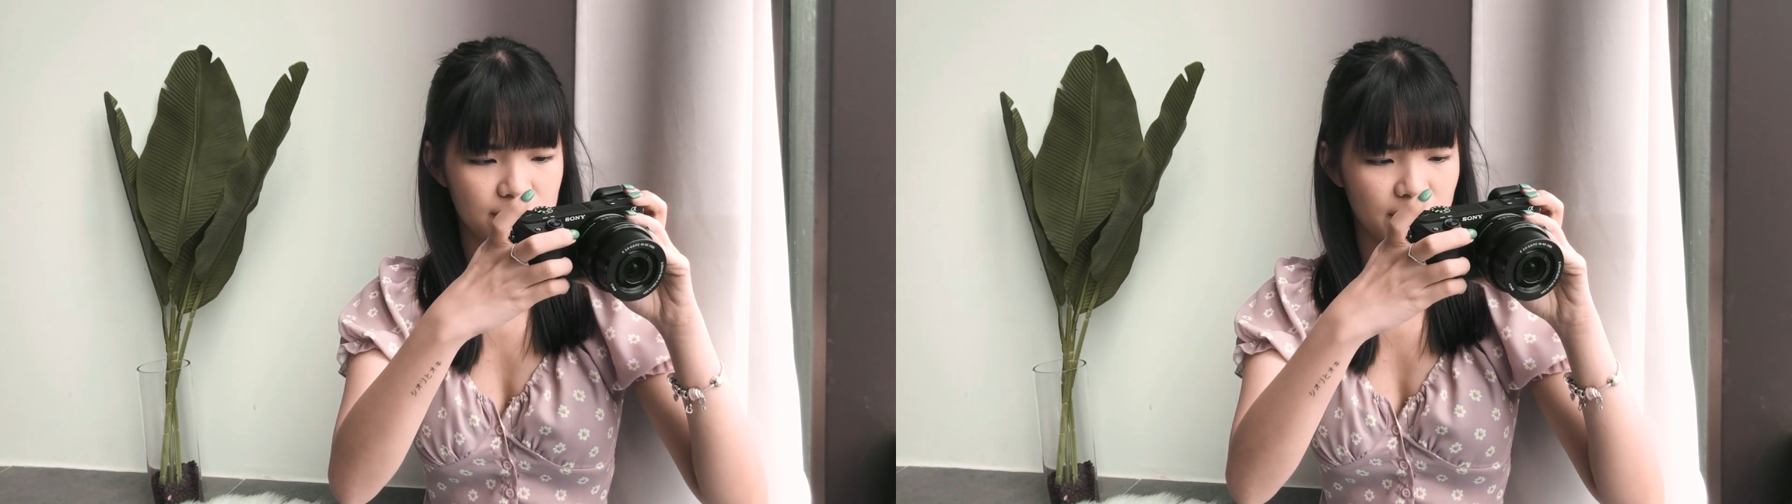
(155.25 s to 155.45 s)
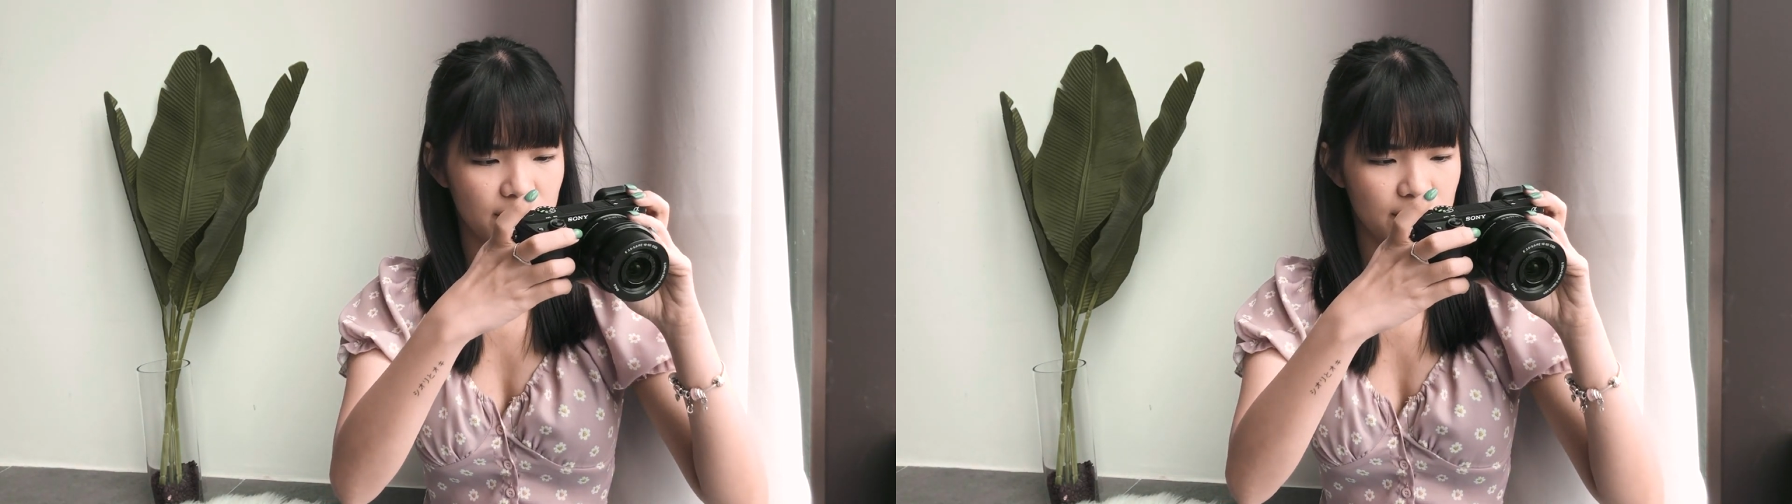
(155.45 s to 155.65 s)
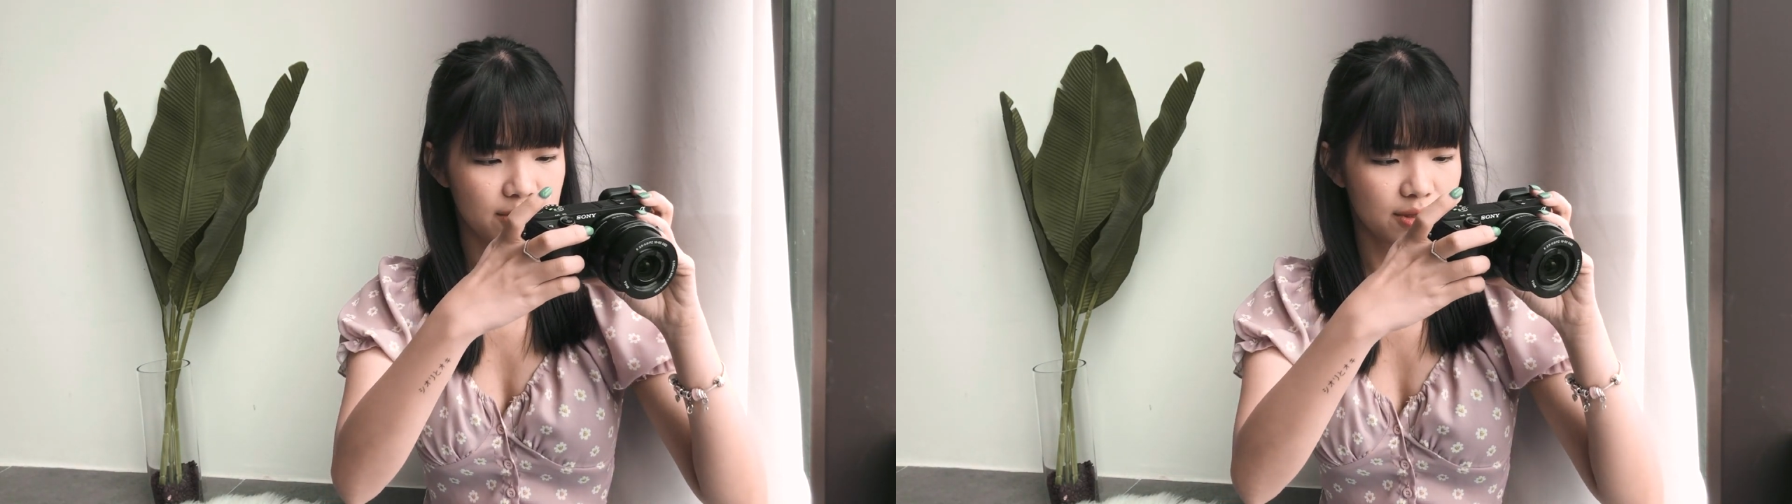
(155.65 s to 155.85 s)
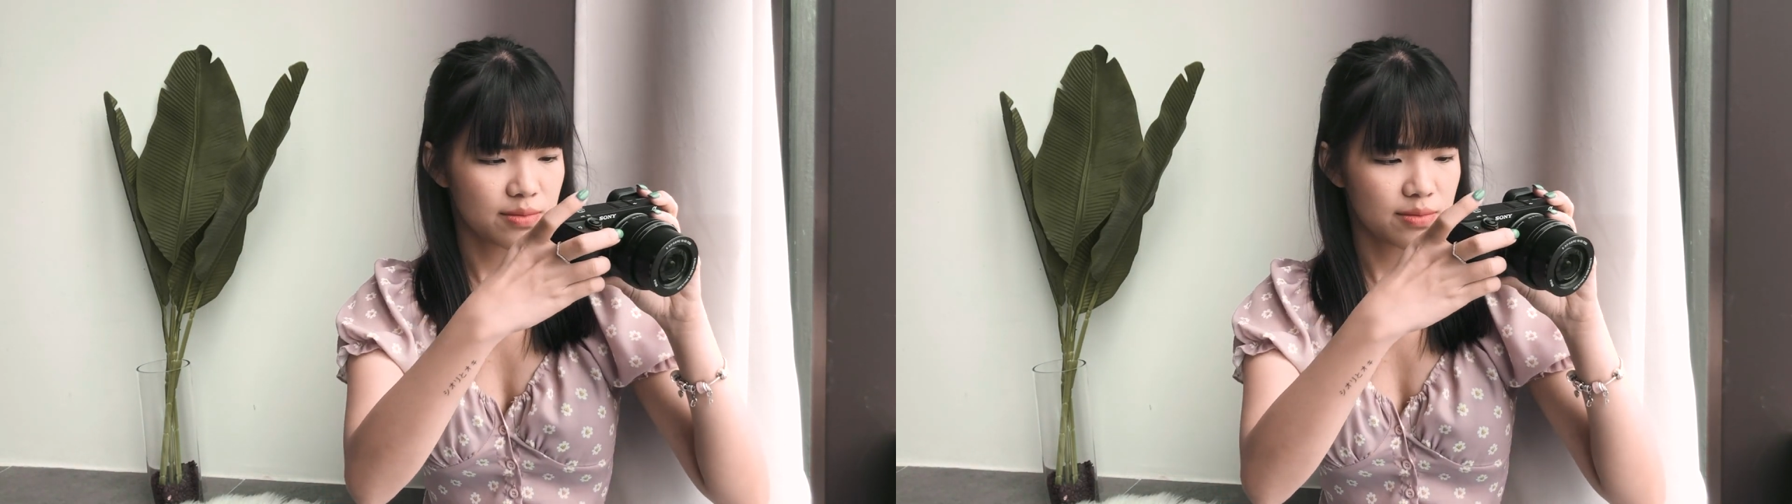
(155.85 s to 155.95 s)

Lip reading: record